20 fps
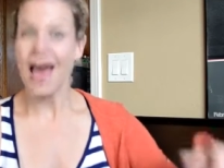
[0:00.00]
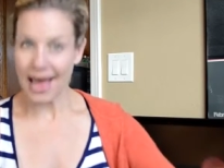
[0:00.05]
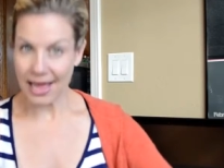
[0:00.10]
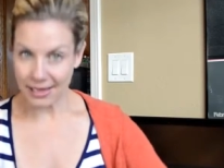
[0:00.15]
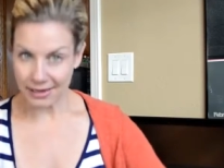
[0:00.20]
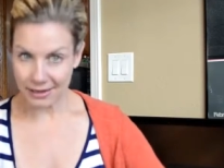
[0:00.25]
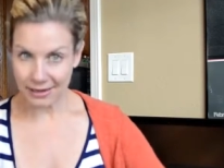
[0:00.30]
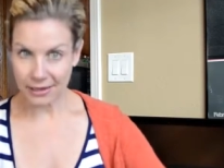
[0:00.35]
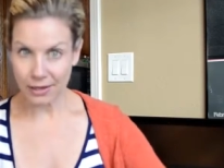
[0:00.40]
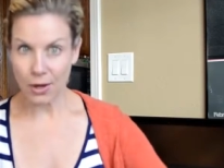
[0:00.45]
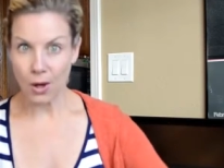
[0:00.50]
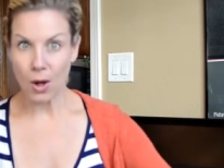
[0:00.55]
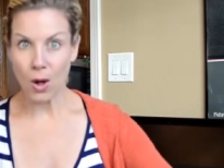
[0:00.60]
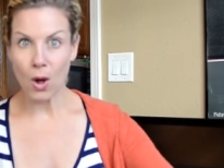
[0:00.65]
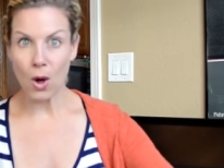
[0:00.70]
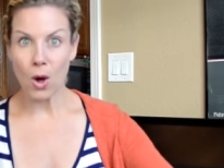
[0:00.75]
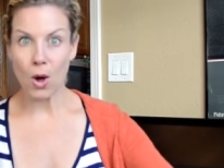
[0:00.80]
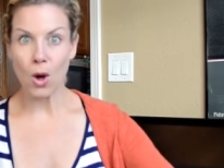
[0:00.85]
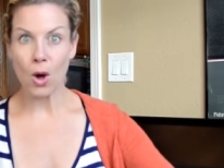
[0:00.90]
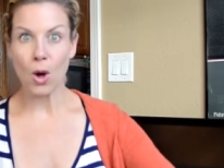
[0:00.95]

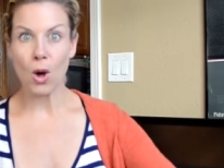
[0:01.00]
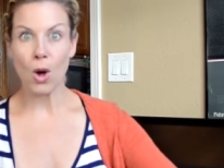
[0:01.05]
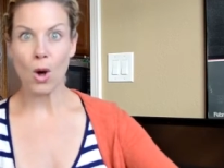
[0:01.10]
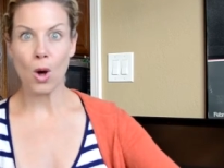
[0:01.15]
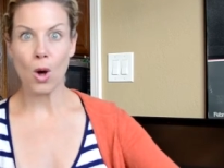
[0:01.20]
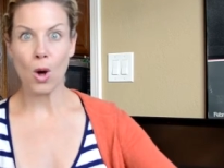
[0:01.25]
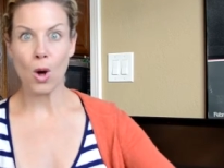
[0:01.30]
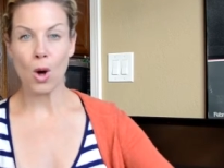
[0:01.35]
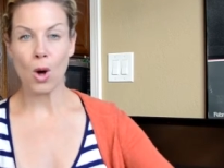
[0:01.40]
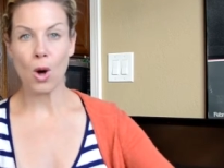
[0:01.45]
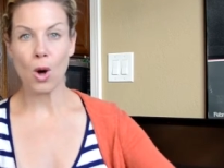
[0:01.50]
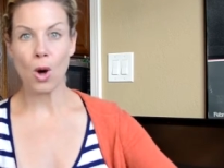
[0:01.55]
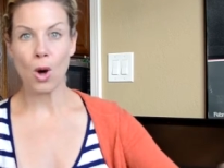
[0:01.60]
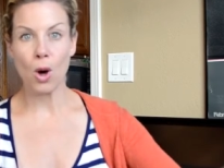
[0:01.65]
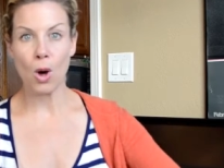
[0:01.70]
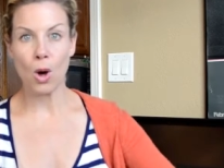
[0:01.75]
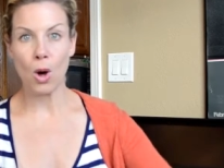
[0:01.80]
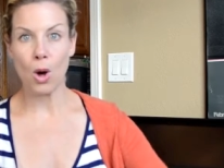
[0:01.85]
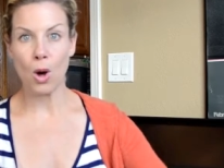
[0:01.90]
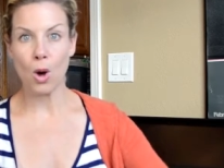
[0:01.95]

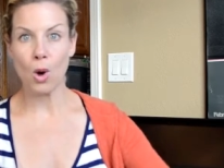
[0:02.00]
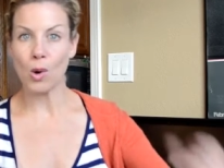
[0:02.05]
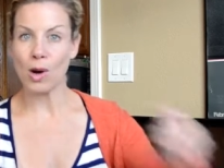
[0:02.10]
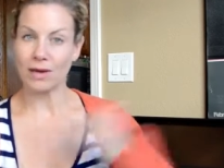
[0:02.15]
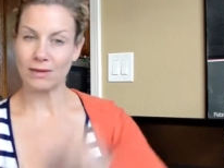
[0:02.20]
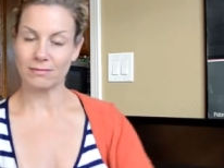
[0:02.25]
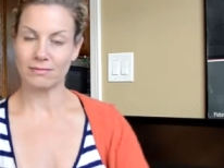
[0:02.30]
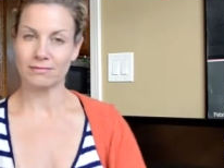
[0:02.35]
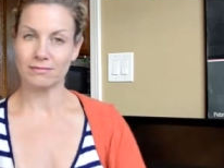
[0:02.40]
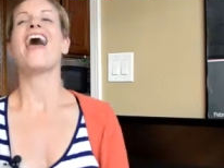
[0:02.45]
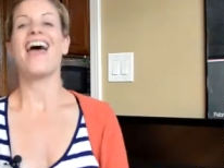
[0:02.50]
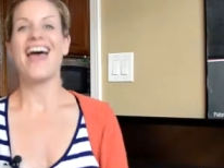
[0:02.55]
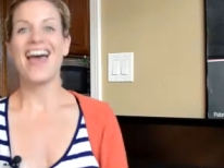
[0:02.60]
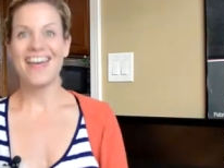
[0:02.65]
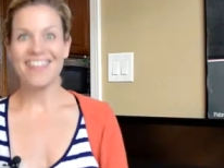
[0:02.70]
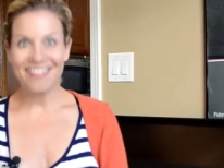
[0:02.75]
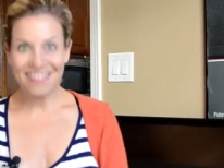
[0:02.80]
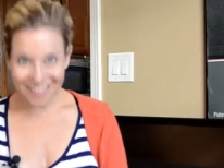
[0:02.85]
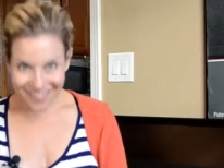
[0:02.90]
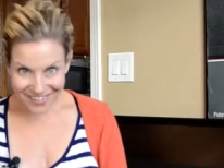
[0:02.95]
Hello.
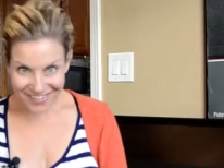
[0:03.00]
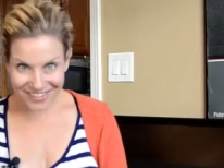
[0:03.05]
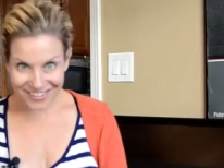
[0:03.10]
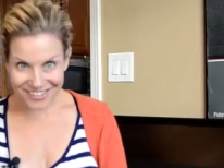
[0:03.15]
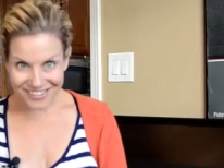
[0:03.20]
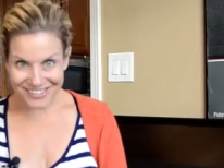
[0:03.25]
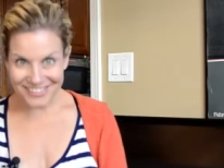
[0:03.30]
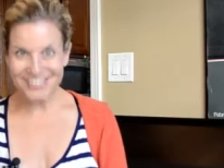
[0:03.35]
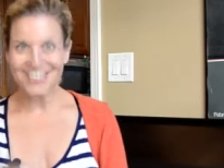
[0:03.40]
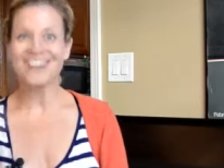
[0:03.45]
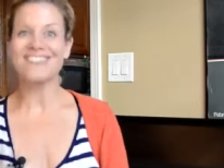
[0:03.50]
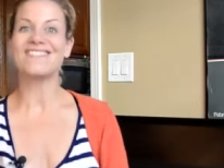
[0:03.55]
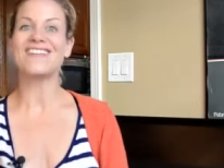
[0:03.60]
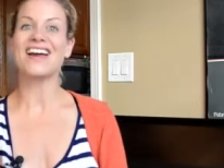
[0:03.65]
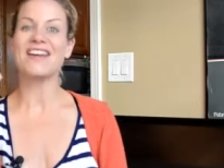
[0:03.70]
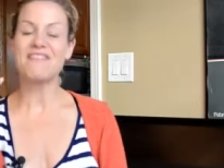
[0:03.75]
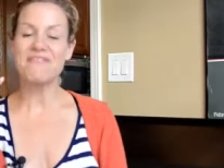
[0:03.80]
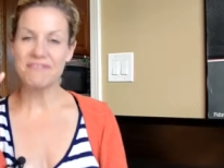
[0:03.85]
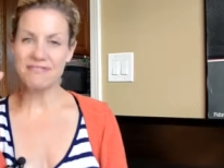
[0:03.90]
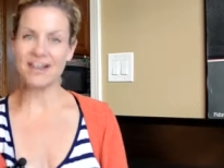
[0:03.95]
And those are
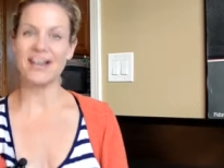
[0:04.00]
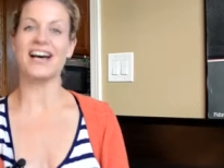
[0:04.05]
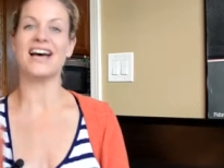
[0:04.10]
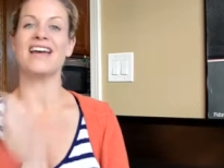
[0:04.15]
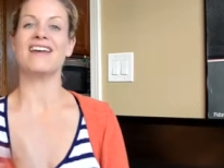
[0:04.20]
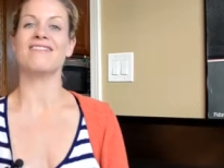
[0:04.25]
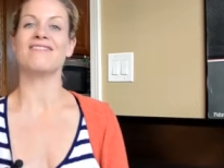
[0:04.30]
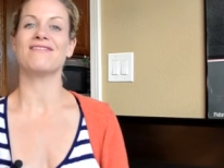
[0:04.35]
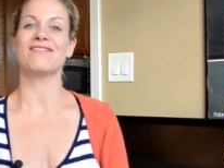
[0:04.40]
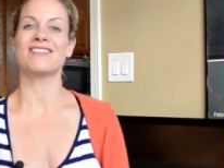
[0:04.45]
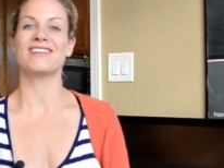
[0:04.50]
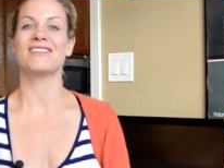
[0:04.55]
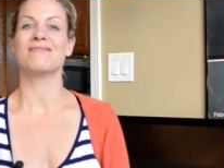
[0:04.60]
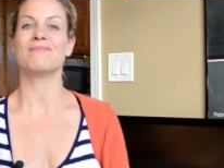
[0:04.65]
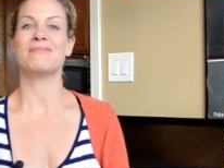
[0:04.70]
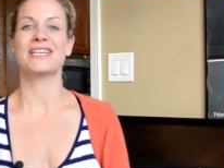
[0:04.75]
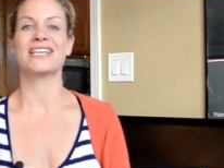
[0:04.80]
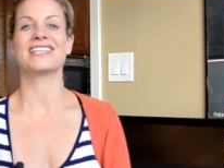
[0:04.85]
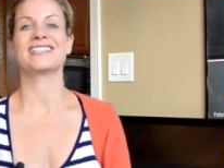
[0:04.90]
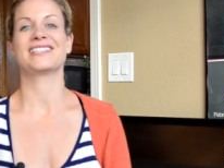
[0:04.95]
my 5
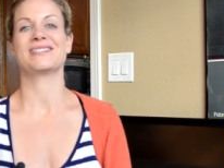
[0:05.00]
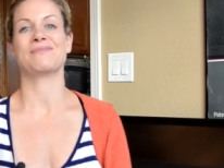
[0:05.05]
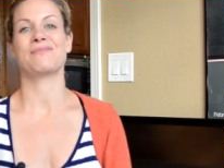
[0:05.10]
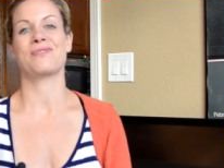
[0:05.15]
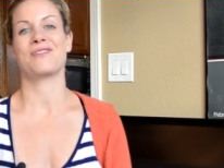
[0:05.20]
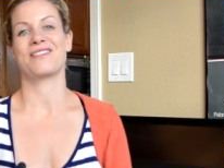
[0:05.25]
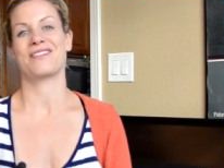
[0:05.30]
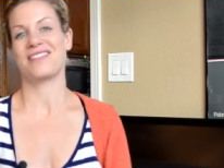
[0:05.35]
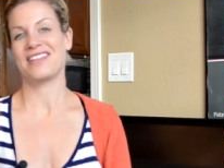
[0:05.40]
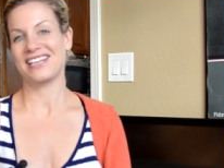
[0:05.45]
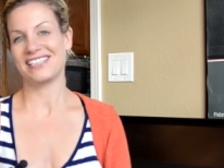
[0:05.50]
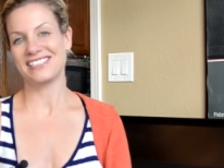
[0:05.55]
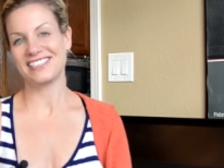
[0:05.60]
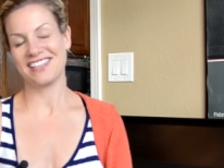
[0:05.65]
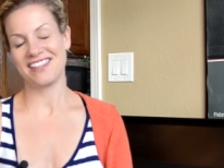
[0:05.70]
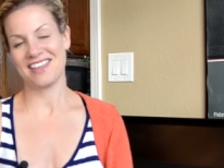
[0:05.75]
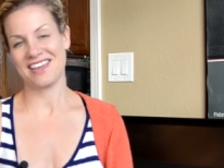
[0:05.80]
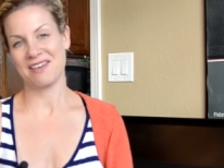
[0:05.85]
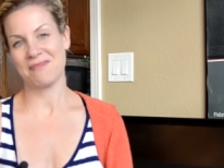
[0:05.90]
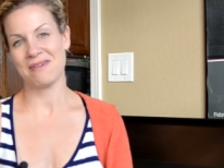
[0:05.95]
biggest important things to
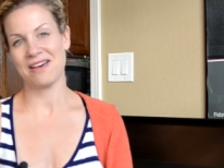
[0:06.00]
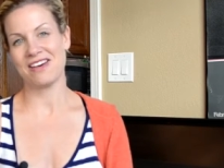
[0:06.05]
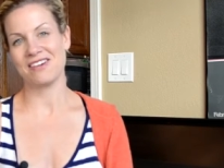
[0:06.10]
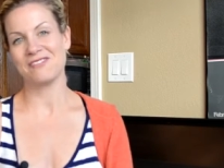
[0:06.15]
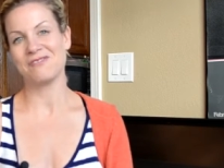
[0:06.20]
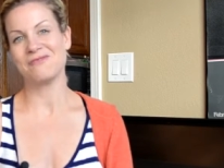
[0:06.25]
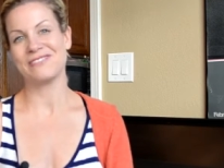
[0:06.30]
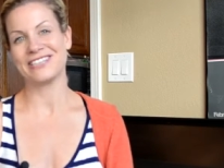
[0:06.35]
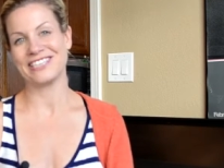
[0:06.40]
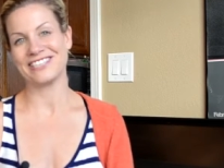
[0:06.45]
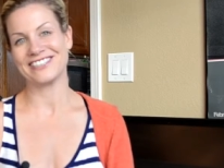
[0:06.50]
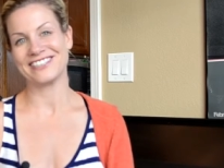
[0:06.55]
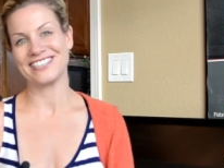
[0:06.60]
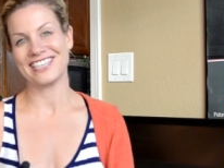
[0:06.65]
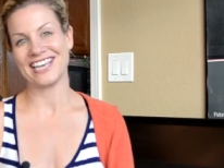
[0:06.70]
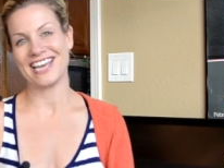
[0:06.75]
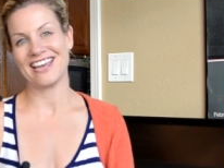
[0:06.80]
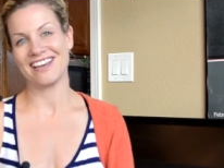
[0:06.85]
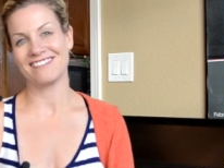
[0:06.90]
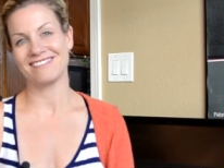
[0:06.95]
think about when you're
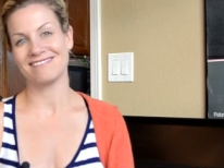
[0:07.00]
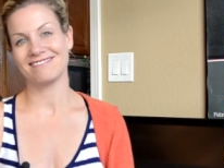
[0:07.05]
singing.